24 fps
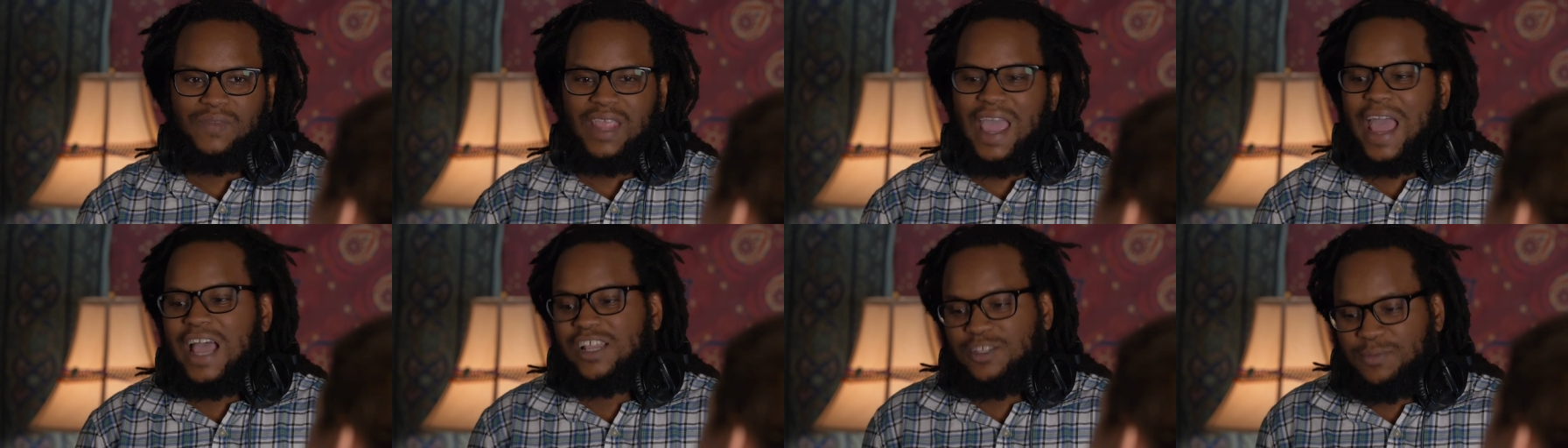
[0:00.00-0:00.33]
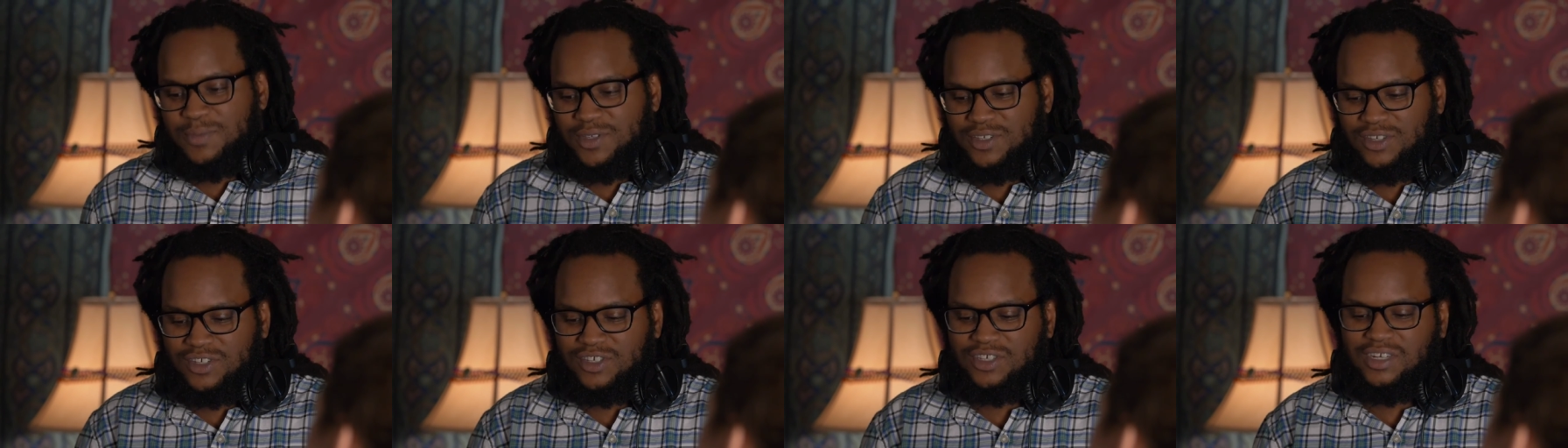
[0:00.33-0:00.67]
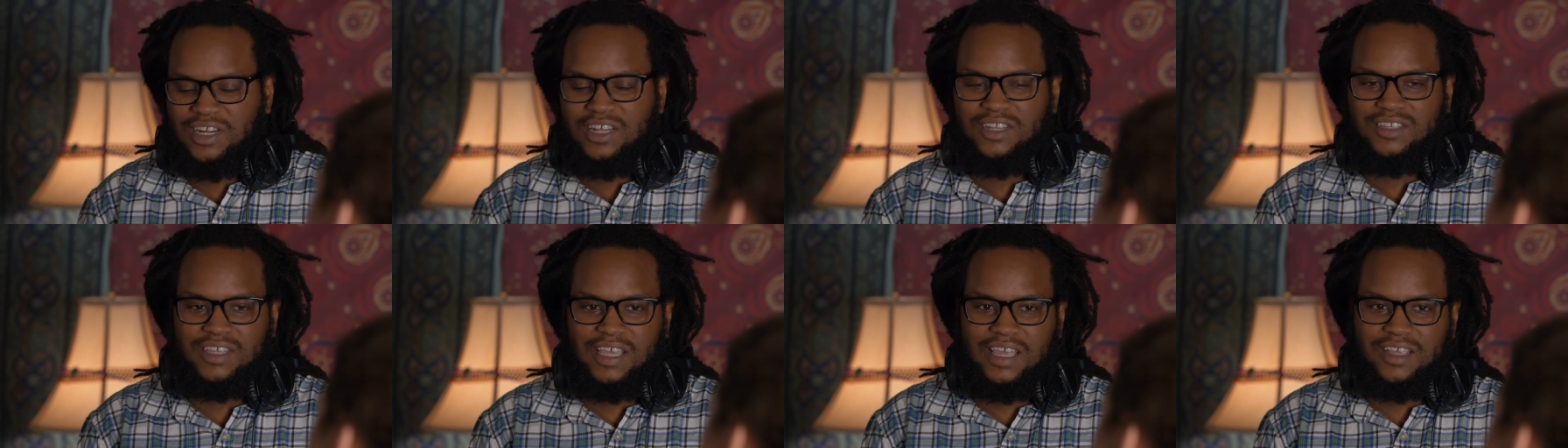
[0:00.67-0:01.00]
as a musician
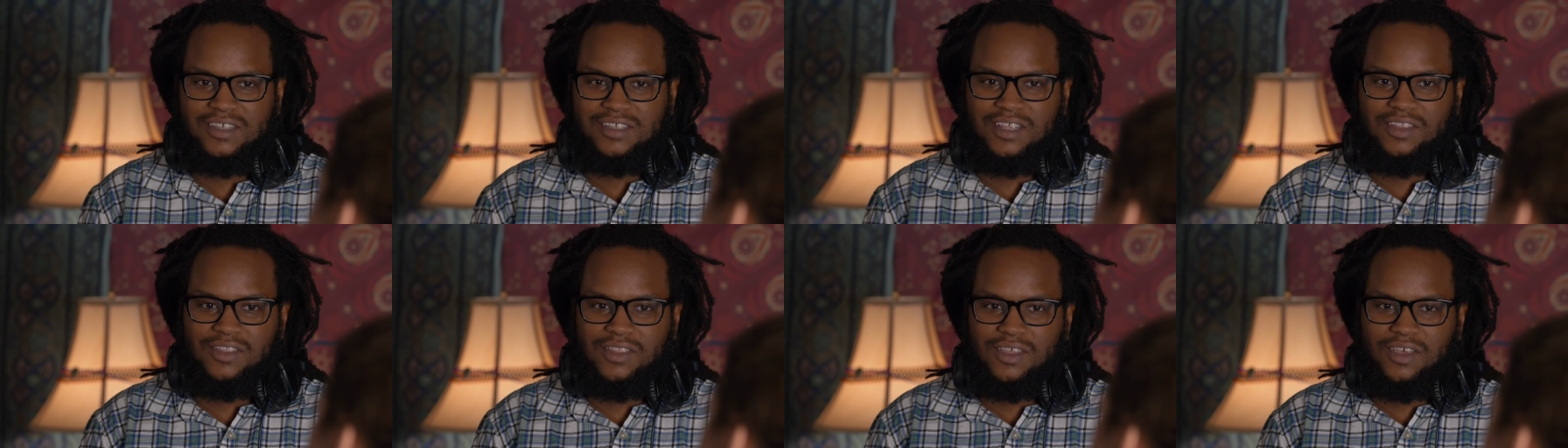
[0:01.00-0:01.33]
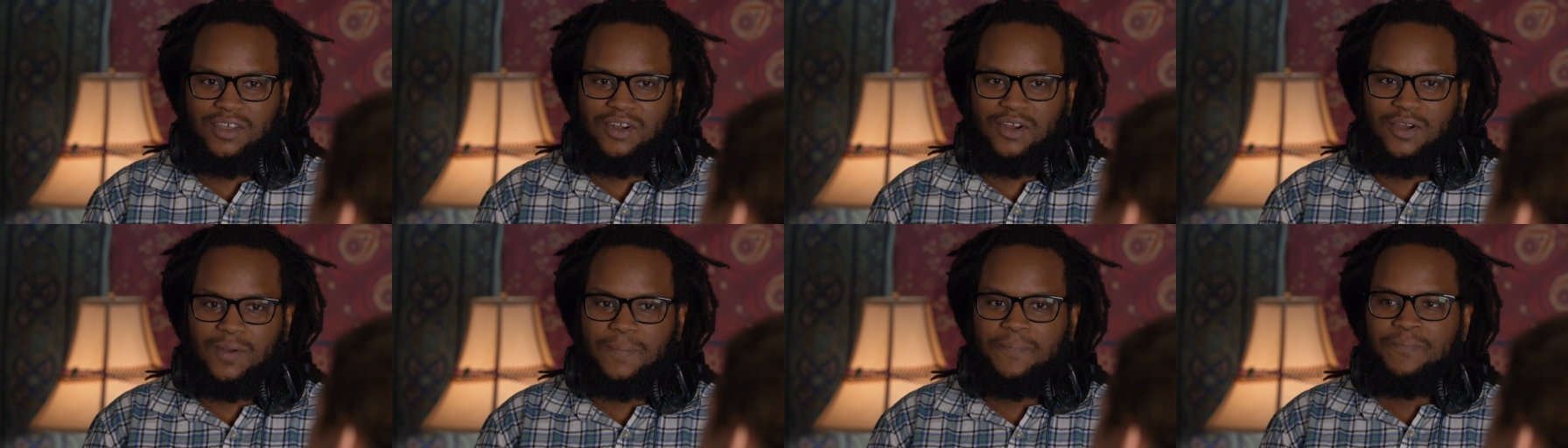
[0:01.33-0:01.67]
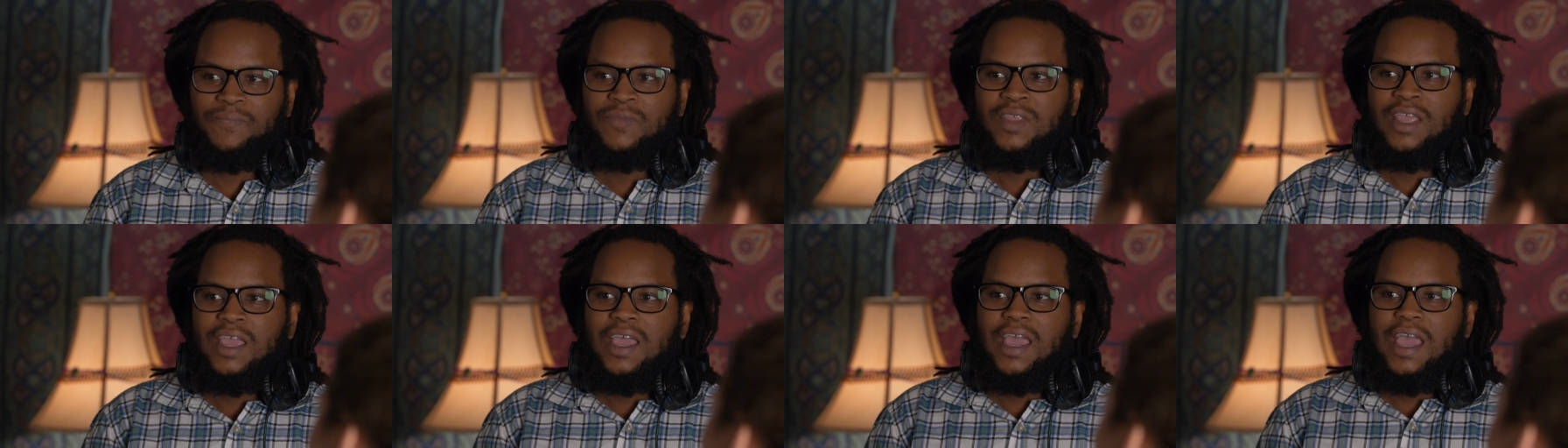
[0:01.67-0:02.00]
in dance and theater,
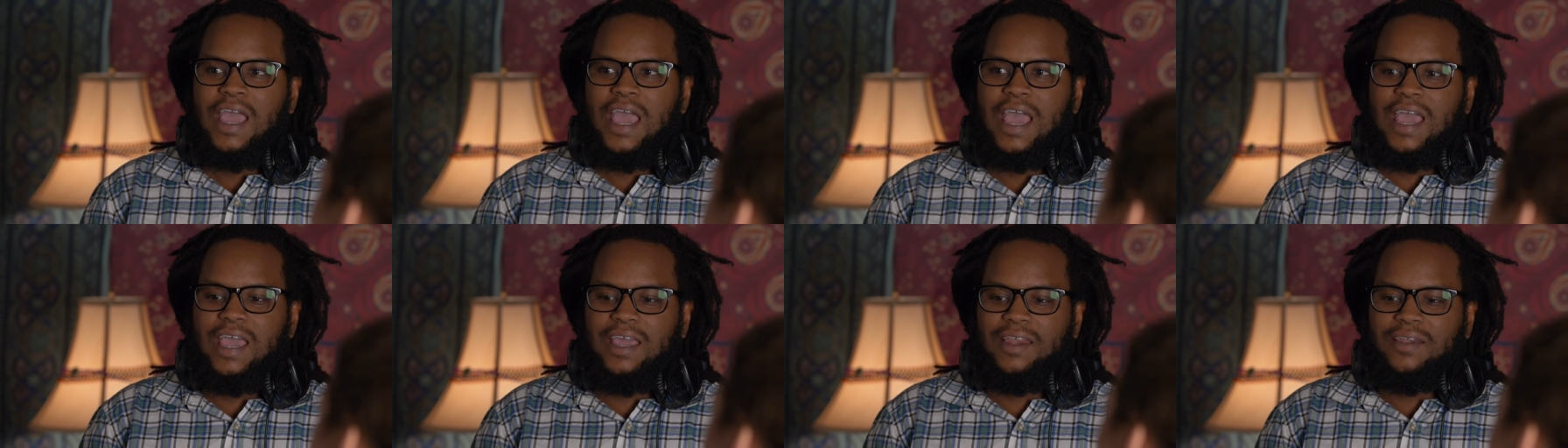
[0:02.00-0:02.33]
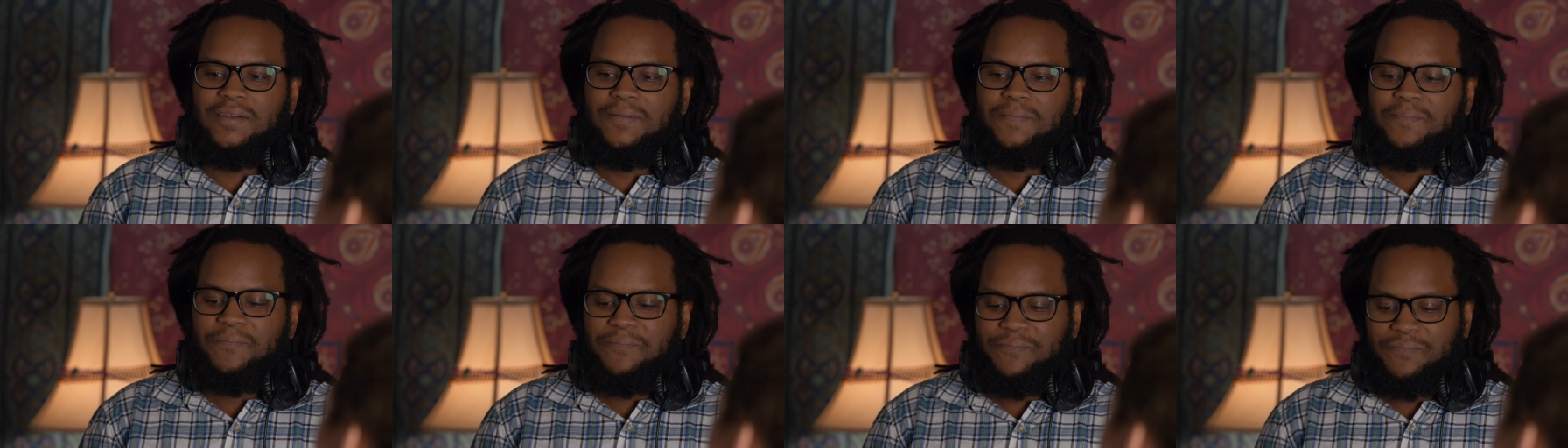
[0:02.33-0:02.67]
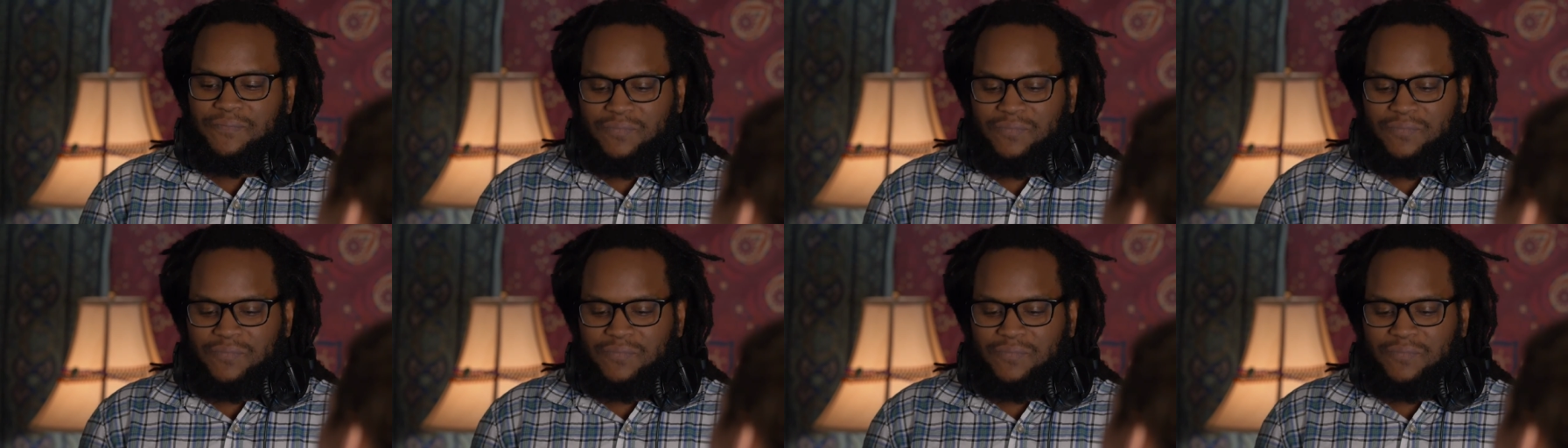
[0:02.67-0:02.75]
and